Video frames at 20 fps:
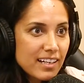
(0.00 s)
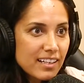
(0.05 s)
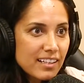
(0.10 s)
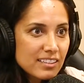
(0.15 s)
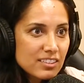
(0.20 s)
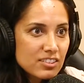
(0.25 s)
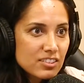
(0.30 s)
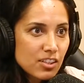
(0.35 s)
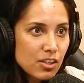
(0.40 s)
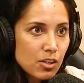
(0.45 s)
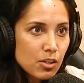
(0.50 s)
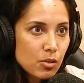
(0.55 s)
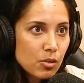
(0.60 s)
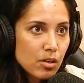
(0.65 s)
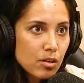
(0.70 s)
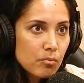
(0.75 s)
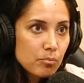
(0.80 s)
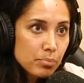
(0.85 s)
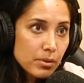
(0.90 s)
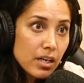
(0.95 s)
And so,
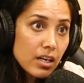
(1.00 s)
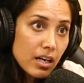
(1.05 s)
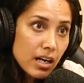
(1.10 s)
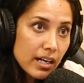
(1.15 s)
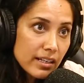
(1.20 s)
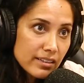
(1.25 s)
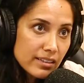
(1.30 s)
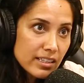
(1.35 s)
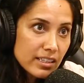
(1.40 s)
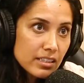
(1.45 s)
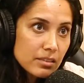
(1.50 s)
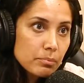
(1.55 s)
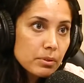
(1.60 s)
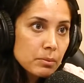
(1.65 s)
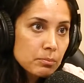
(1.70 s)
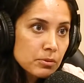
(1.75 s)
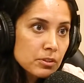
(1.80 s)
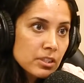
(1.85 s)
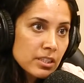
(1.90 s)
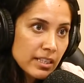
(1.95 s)
but I think
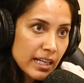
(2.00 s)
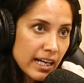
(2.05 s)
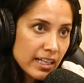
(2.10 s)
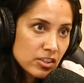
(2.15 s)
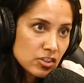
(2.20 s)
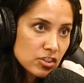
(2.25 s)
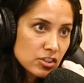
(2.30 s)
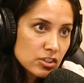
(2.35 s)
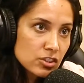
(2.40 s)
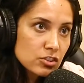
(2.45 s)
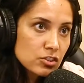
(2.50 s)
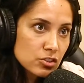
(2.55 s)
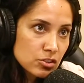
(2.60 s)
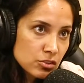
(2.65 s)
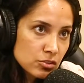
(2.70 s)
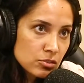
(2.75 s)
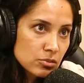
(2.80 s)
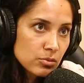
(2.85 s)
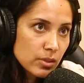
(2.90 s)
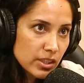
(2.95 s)
people can actually
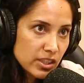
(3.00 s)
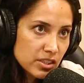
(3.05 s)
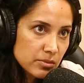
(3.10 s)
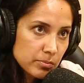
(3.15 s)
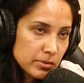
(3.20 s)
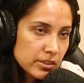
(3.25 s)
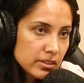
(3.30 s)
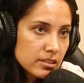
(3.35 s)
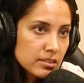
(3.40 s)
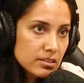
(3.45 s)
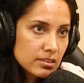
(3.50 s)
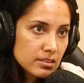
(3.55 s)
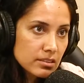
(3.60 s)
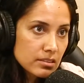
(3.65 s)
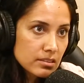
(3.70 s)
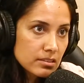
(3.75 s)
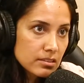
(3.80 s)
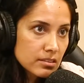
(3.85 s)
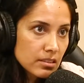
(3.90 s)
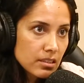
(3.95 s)
do
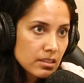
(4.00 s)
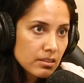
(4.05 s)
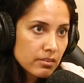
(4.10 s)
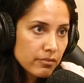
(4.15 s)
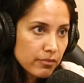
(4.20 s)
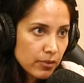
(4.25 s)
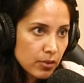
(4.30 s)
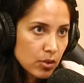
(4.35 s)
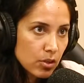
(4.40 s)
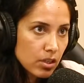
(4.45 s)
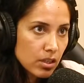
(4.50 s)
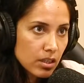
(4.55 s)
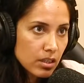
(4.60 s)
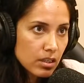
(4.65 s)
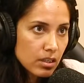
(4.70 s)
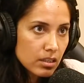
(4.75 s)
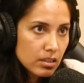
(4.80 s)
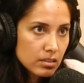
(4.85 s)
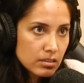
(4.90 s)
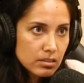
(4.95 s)
experiences
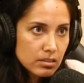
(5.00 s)
for,